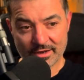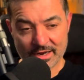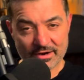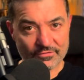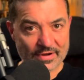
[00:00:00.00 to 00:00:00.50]

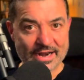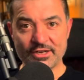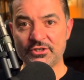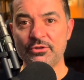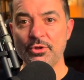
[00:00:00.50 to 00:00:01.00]
and it
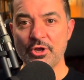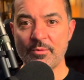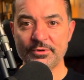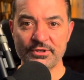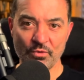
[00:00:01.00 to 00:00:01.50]
vanished through the
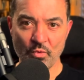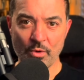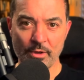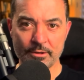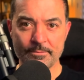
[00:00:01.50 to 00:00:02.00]
opposite wall.